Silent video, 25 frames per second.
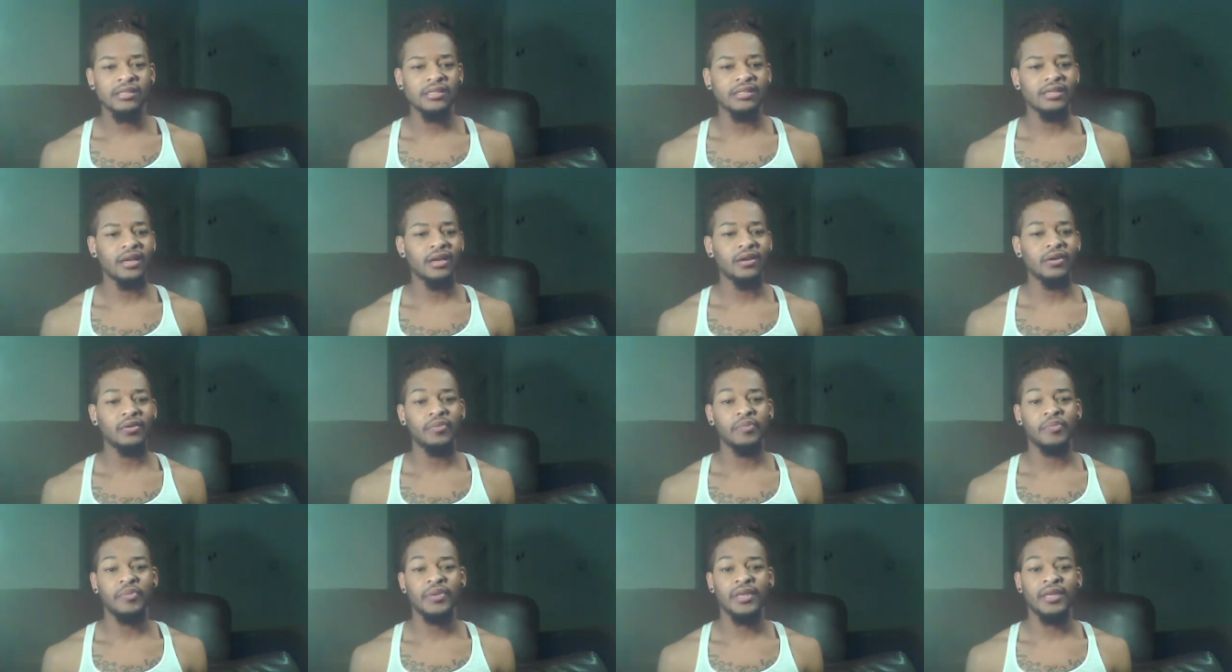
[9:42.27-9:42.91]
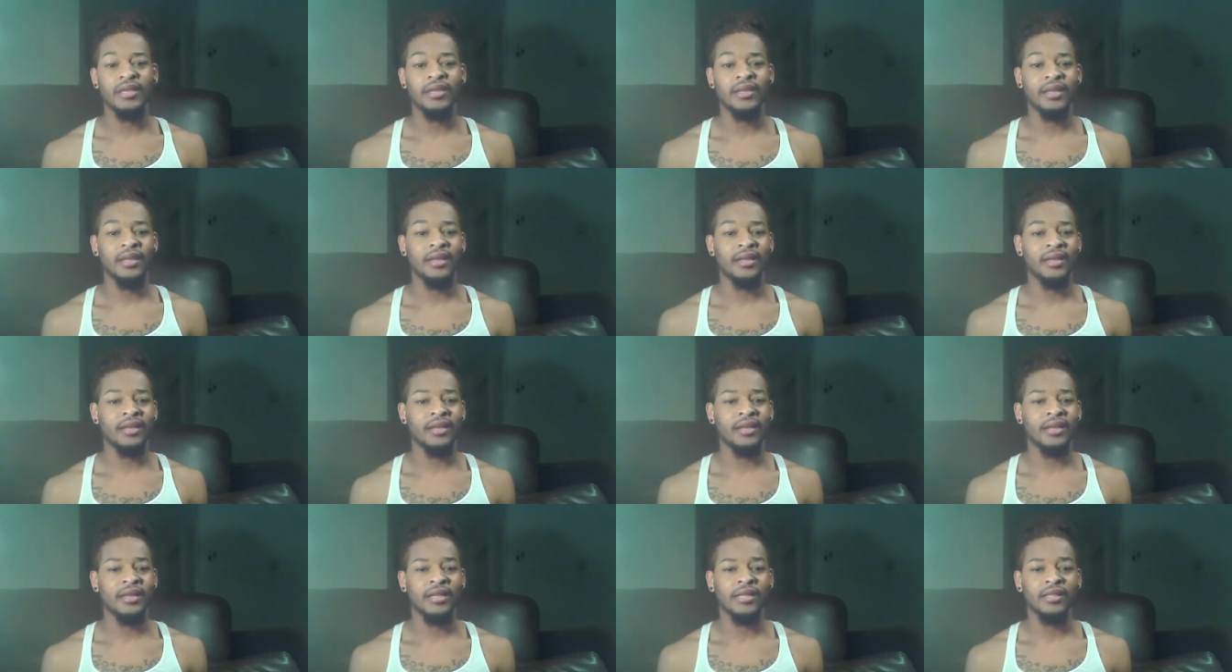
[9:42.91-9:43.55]
don't be
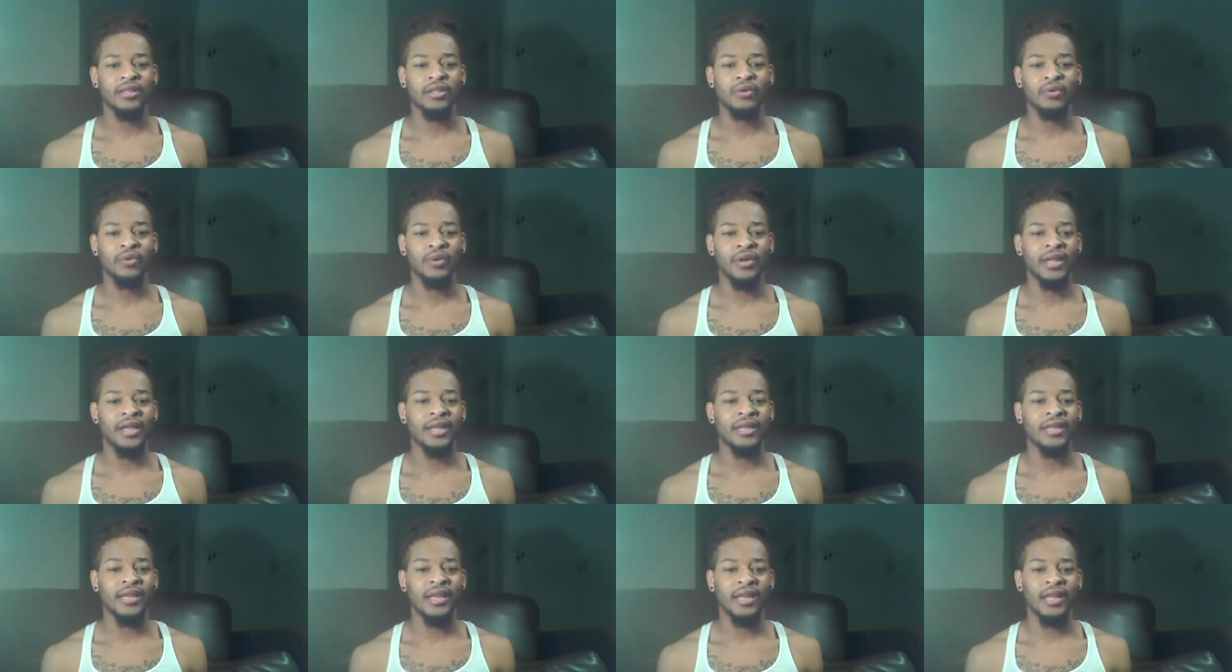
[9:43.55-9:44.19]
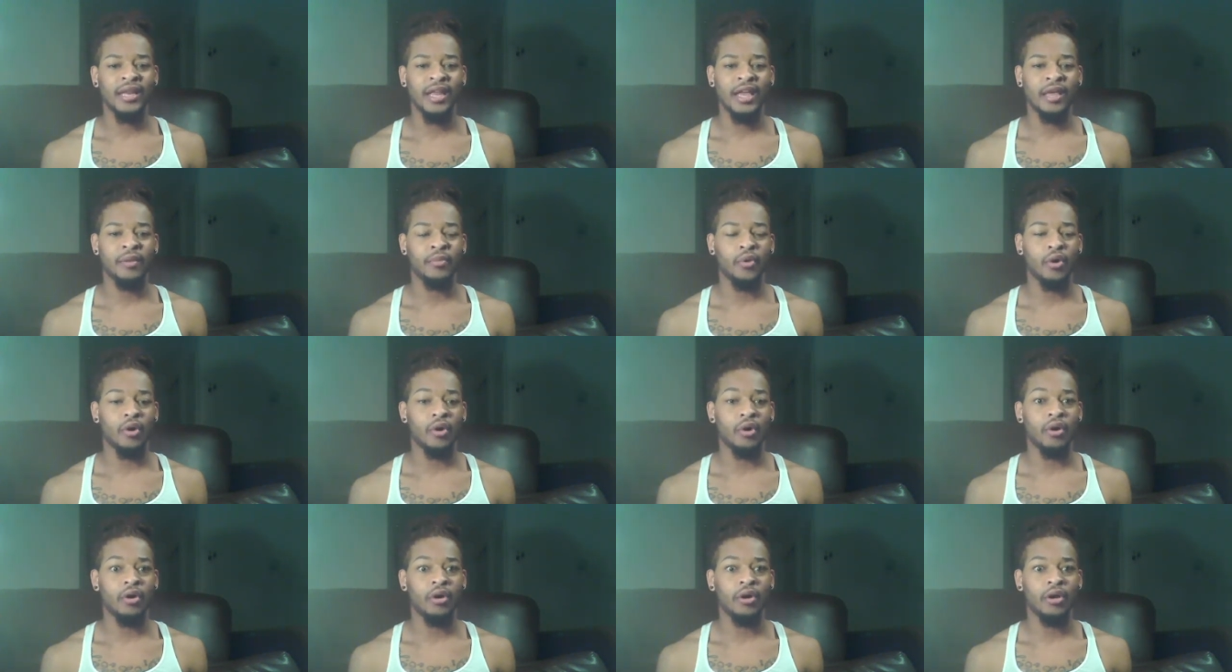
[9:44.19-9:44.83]
throwing that nickname
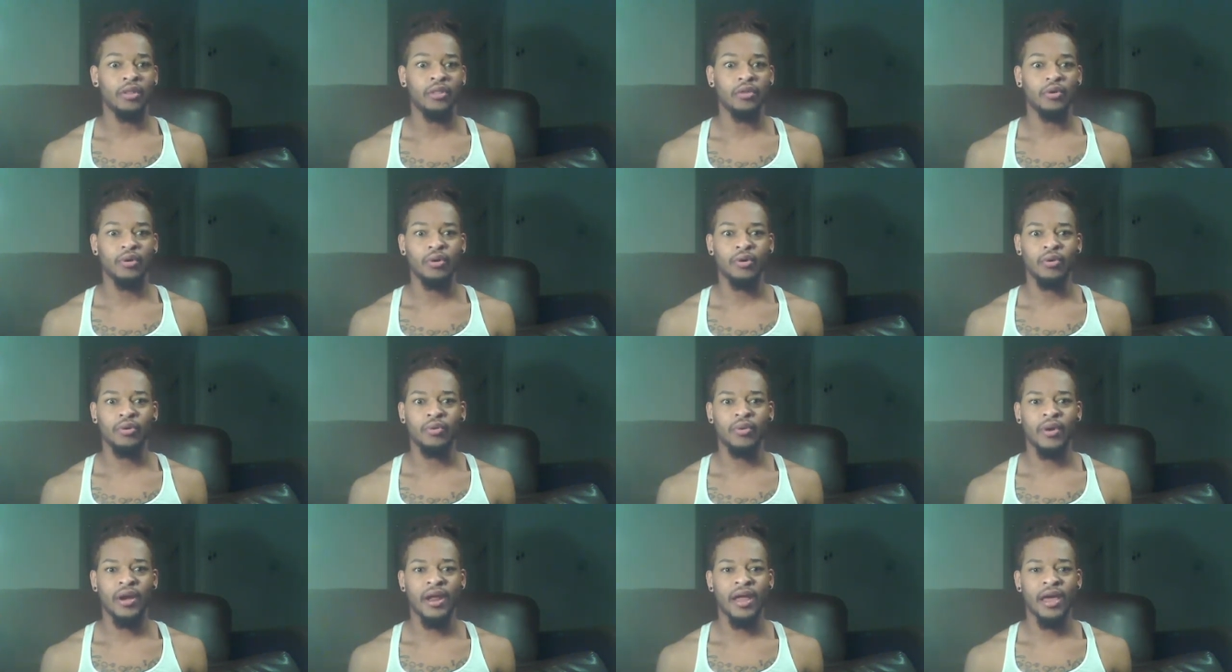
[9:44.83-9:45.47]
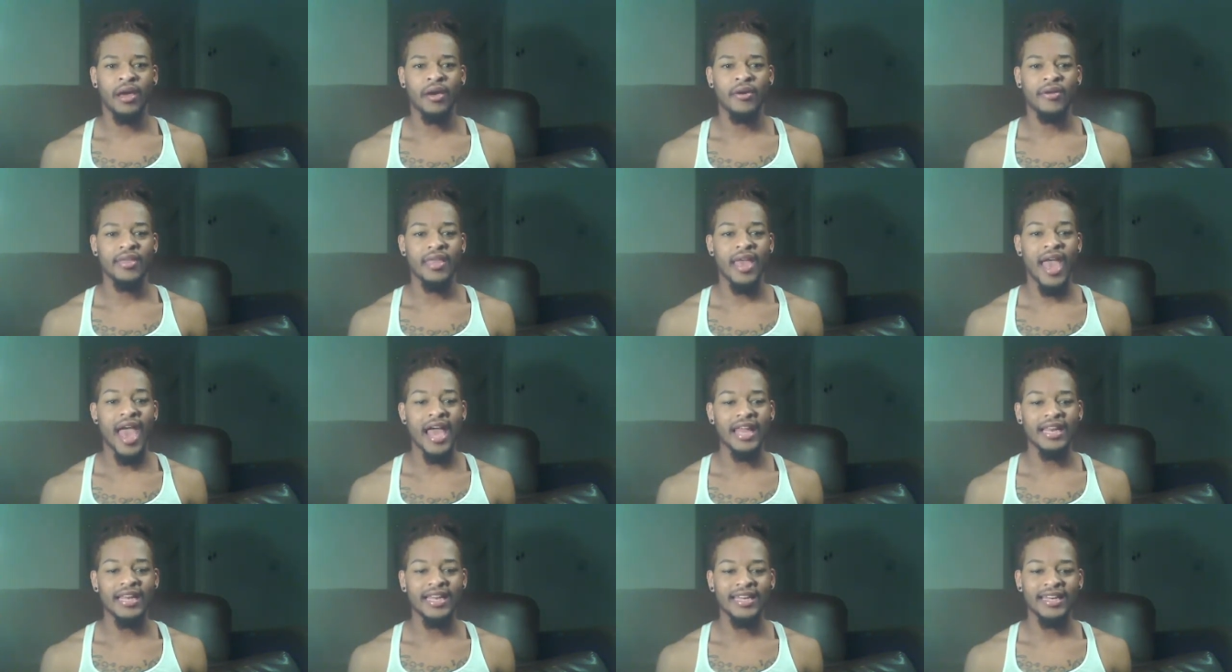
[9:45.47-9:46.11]
all around.
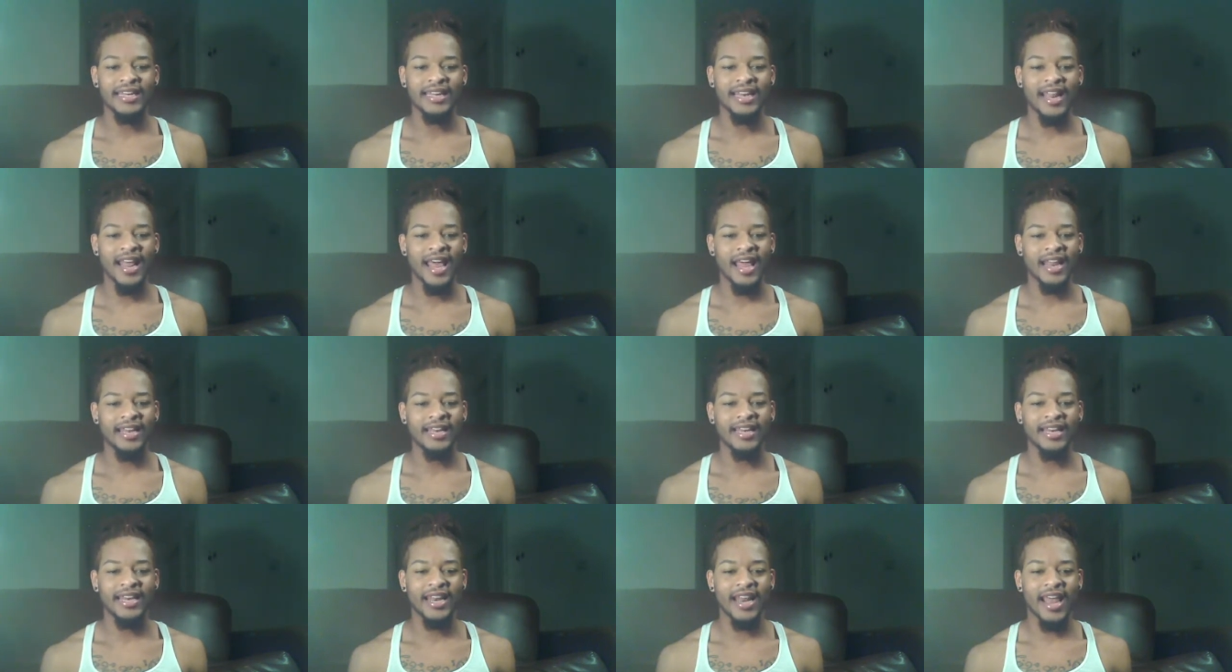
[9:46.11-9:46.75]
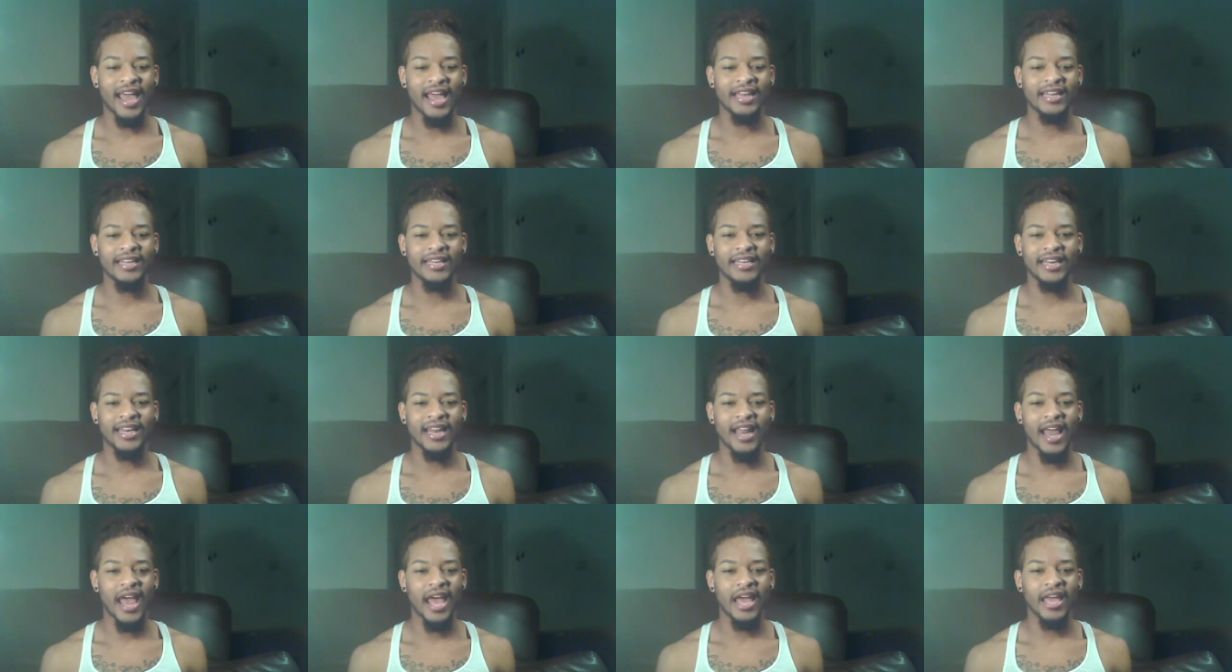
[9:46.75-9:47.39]
Yeah, da da da da da da
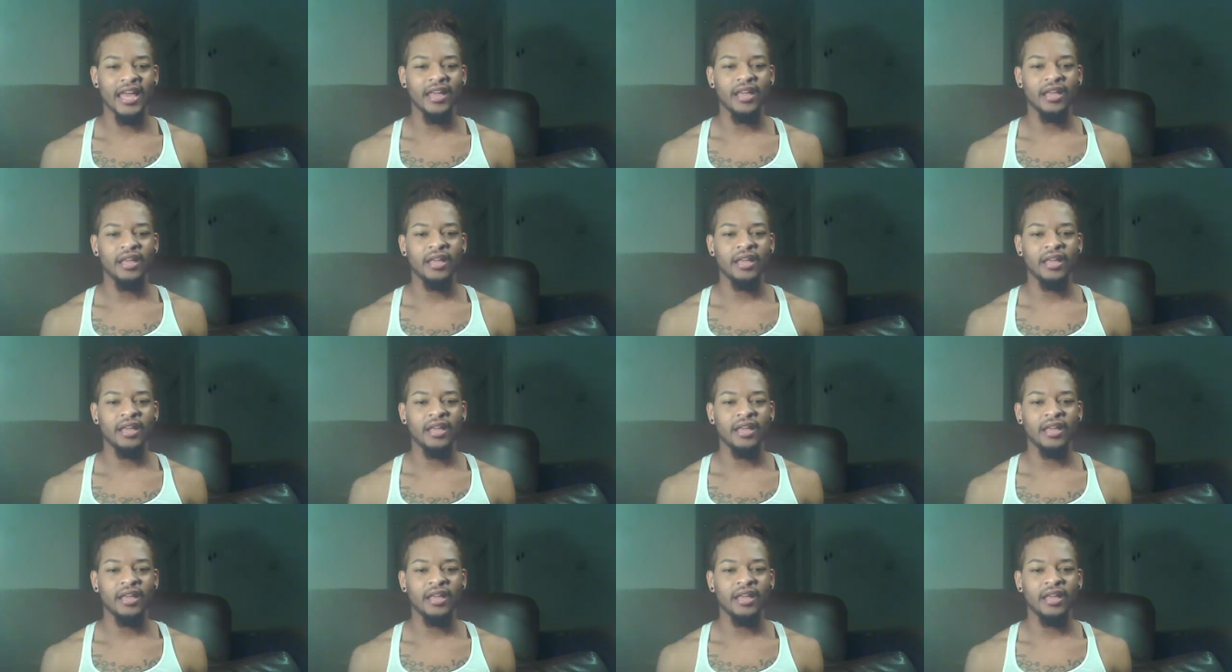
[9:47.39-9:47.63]
da da.